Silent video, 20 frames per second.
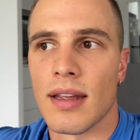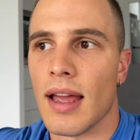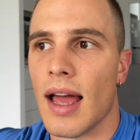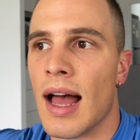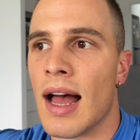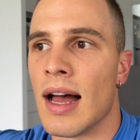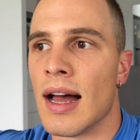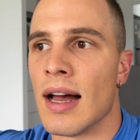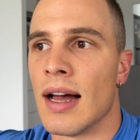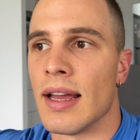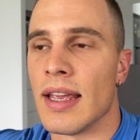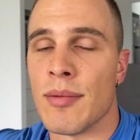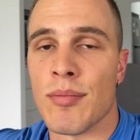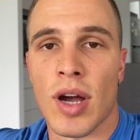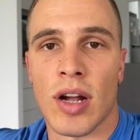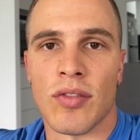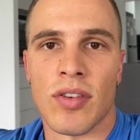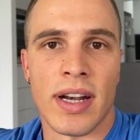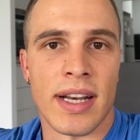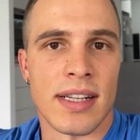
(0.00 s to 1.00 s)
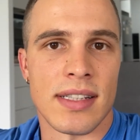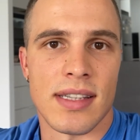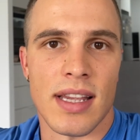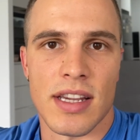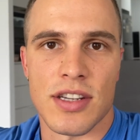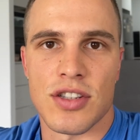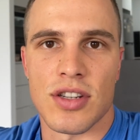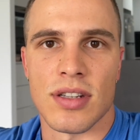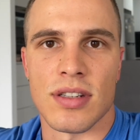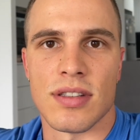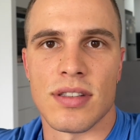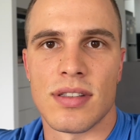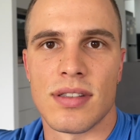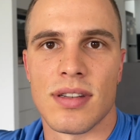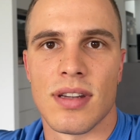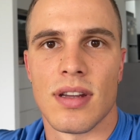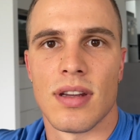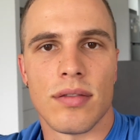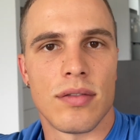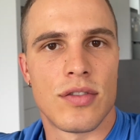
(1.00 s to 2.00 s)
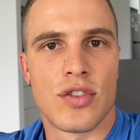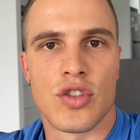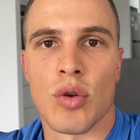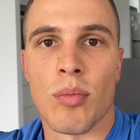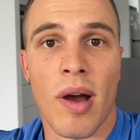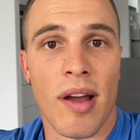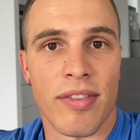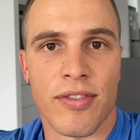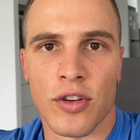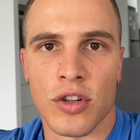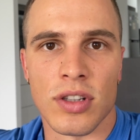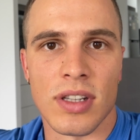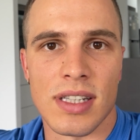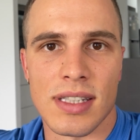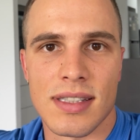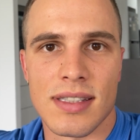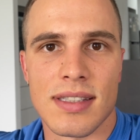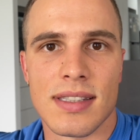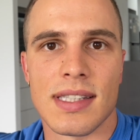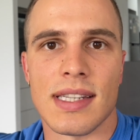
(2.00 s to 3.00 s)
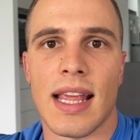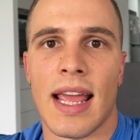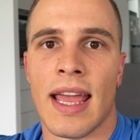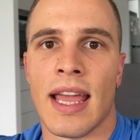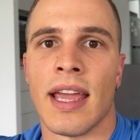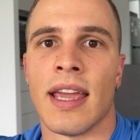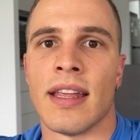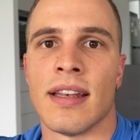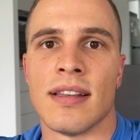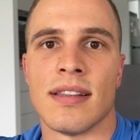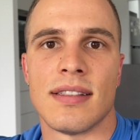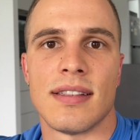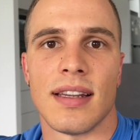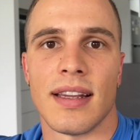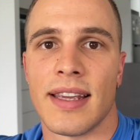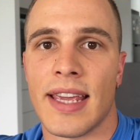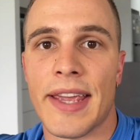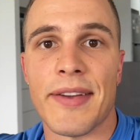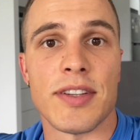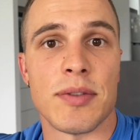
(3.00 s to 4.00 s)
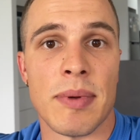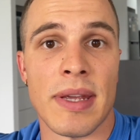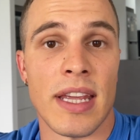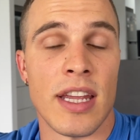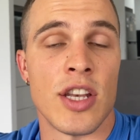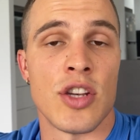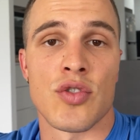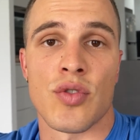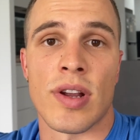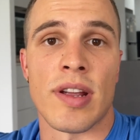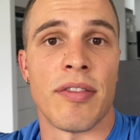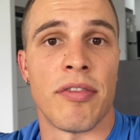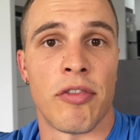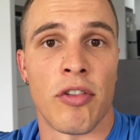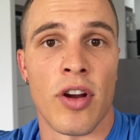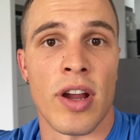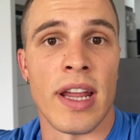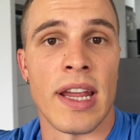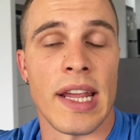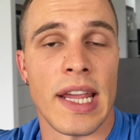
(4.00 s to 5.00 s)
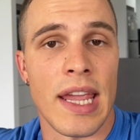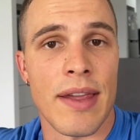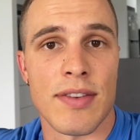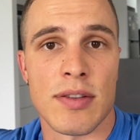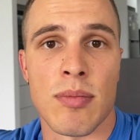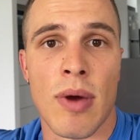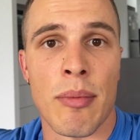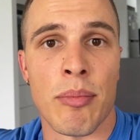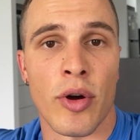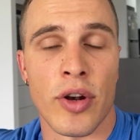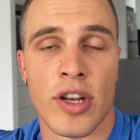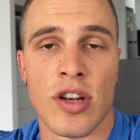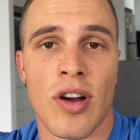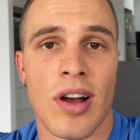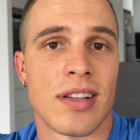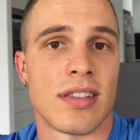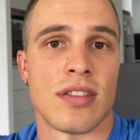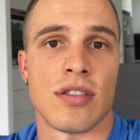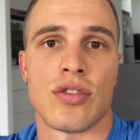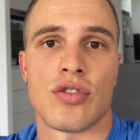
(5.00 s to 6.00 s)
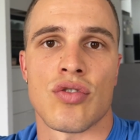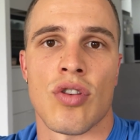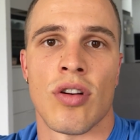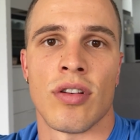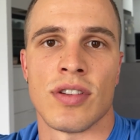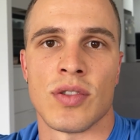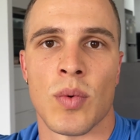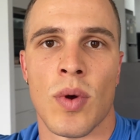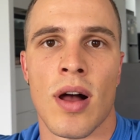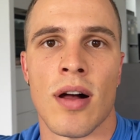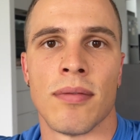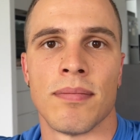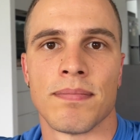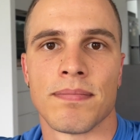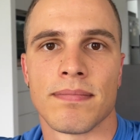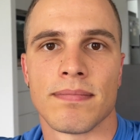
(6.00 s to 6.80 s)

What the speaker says: in my running sessions to my fullest and keeps me injury free and keeps my body nice and strong as well.